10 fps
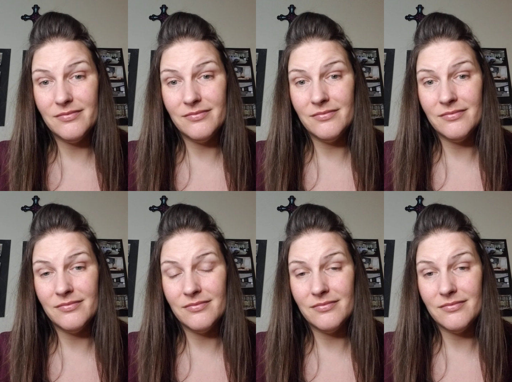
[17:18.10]

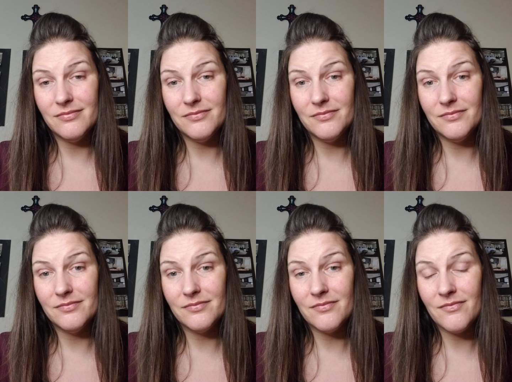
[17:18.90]

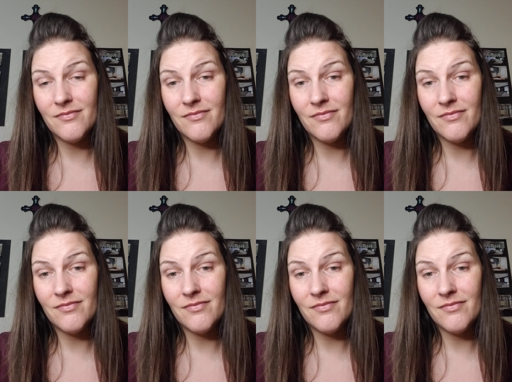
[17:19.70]
(no one is talking)